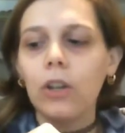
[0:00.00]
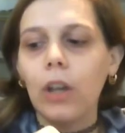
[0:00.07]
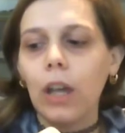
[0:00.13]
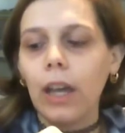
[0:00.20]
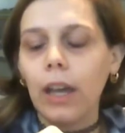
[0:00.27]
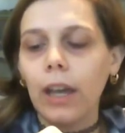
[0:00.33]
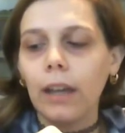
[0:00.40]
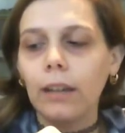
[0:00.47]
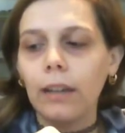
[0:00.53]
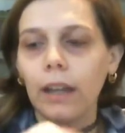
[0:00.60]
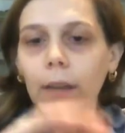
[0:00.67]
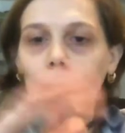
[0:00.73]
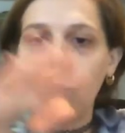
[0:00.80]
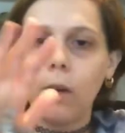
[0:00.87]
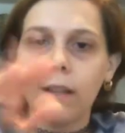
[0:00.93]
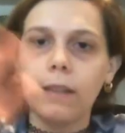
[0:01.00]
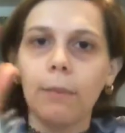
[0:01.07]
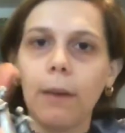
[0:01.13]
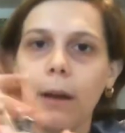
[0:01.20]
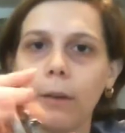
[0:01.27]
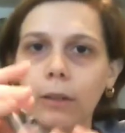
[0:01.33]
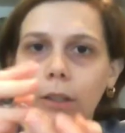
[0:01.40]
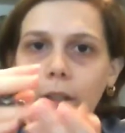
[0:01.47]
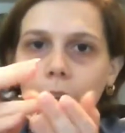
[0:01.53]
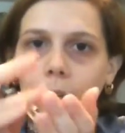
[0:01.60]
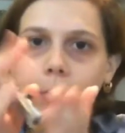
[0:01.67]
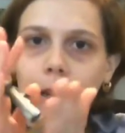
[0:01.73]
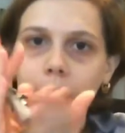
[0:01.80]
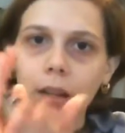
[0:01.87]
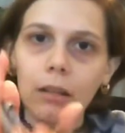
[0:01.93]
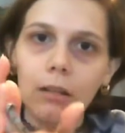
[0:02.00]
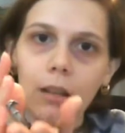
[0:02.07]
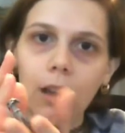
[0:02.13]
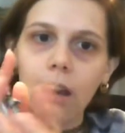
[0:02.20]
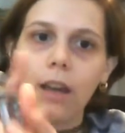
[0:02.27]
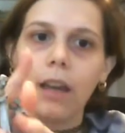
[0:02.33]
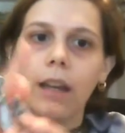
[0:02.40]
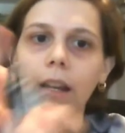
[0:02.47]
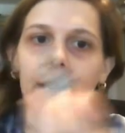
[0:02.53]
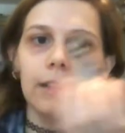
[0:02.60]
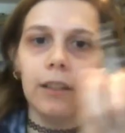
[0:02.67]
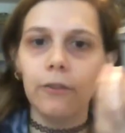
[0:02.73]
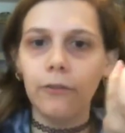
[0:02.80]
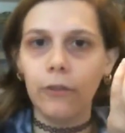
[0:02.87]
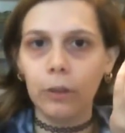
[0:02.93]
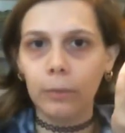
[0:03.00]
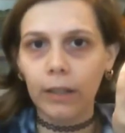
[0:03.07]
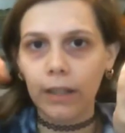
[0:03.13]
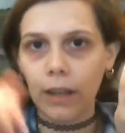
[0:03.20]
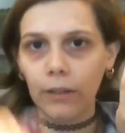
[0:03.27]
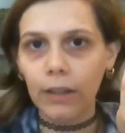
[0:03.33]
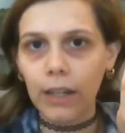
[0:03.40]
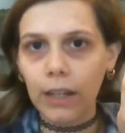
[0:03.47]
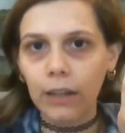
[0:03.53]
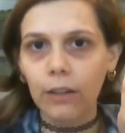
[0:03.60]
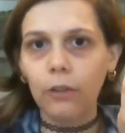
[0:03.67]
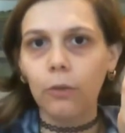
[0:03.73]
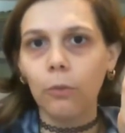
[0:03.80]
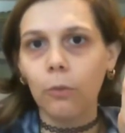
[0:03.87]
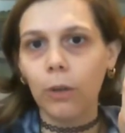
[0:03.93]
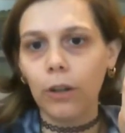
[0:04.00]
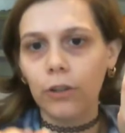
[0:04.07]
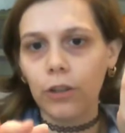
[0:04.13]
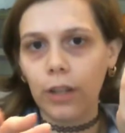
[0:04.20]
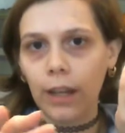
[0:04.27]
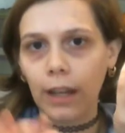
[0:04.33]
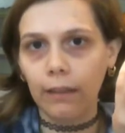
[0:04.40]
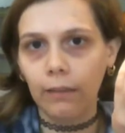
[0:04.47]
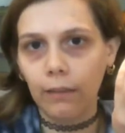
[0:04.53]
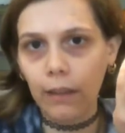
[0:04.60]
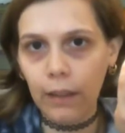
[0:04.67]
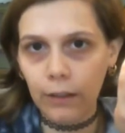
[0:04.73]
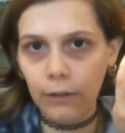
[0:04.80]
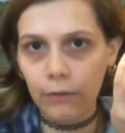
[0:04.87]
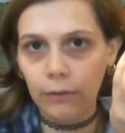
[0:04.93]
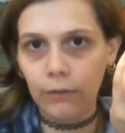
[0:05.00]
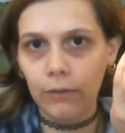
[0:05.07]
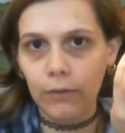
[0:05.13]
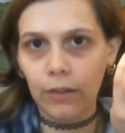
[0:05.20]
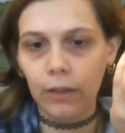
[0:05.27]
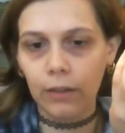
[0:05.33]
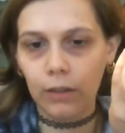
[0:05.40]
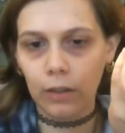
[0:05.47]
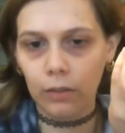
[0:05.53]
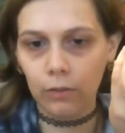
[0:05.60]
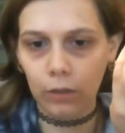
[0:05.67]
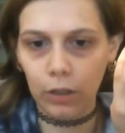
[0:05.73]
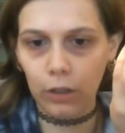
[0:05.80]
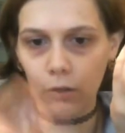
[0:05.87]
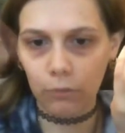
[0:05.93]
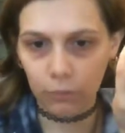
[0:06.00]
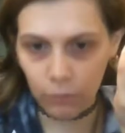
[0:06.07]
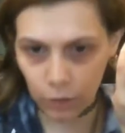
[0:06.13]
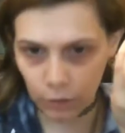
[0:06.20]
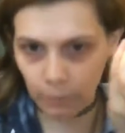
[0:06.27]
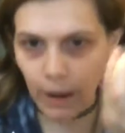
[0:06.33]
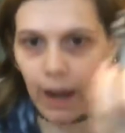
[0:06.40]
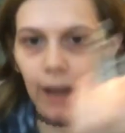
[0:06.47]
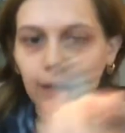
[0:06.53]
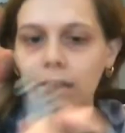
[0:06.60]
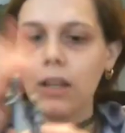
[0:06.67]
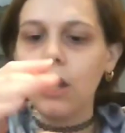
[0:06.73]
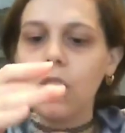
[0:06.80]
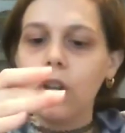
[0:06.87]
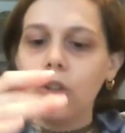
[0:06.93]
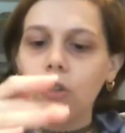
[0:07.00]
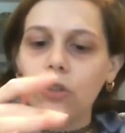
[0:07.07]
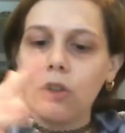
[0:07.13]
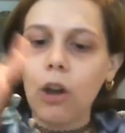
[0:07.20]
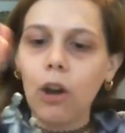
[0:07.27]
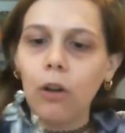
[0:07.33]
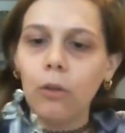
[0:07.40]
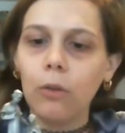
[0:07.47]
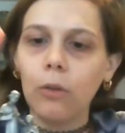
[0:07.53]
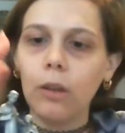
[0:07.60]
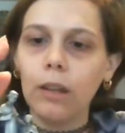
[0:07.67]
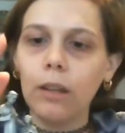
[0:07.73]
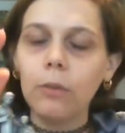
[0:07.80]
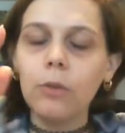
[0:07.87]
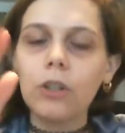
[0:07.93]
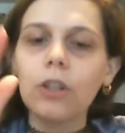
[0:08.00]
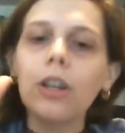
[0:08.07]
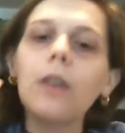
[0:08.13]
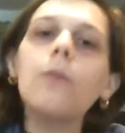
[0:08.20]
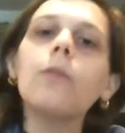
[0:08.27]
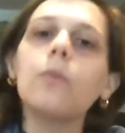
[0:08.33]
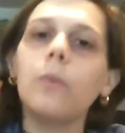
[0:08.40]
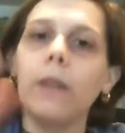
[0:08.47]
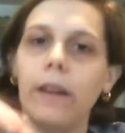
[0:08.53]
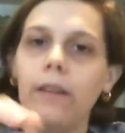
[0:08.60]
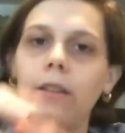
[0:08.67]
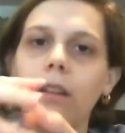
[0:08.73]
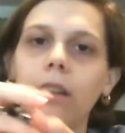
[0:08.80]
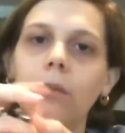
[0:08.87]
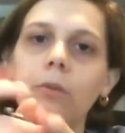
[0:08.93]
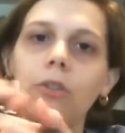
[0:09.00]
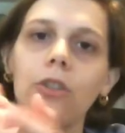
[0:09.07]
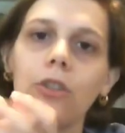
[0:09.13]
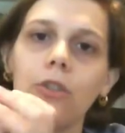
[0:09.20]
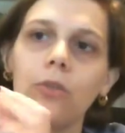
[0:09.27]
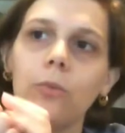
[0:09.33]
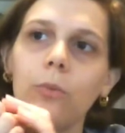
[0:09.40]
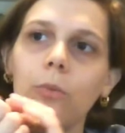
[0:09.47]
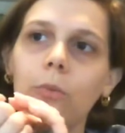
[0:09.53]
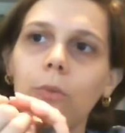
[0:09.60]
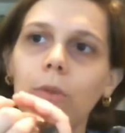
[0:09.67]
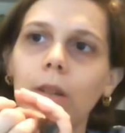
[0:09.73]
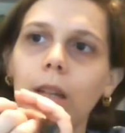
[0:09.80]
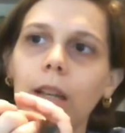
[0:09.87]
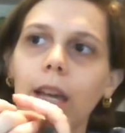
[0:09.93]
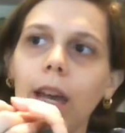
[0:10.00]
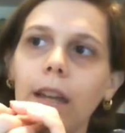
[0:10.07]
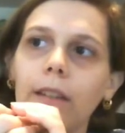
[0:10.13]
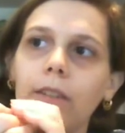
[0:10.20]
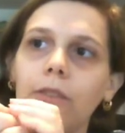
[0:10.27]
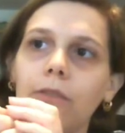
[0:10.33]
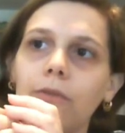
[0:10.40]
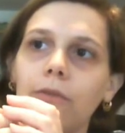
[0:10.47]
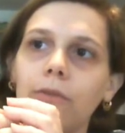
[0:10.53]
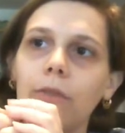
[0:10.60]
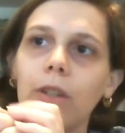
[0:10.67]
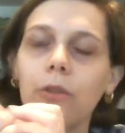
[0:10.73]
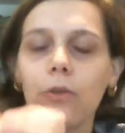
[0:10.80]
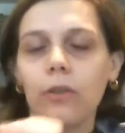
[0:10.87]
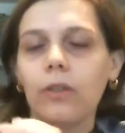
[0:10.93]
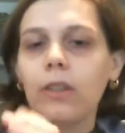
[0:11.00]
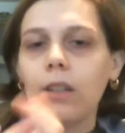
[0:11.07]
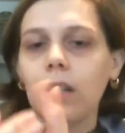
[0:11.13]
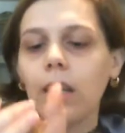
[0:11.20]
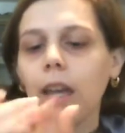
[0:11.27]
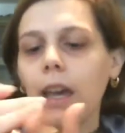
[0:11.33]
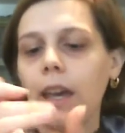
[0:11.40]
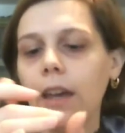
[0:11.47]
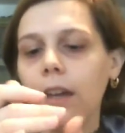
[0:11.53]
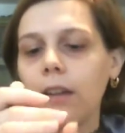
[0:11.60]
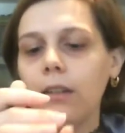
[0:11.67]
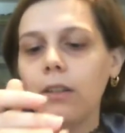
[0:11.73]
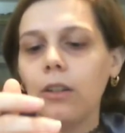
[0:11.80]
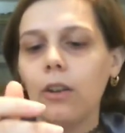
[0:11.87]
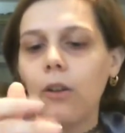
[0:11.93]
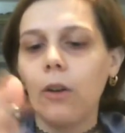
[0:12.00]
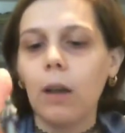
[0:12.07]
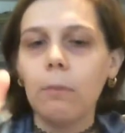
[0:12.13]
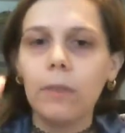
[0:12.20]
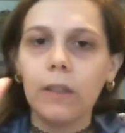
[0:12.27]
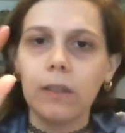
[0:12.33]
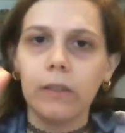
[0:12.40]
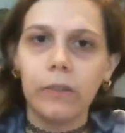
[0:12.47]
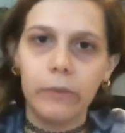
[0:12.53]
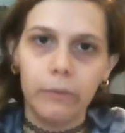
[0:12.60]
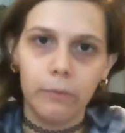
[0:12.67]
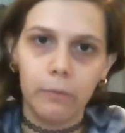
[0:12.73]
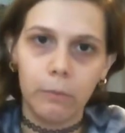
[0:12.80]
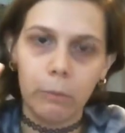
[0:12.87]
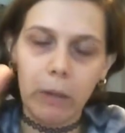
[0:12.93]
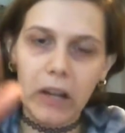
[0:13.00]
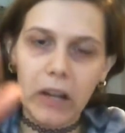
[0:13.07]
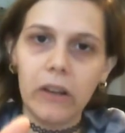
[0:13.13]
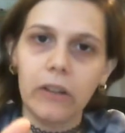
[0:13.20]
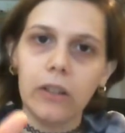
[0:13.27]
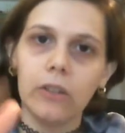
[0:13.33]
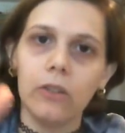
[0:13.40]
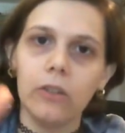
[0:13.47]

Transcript: And it was about, you know, my nonna, and I did film it down here where she had lived until, you know, she passed. So it was weird. It was just kind of interesting. And, you know, I miss my nonna.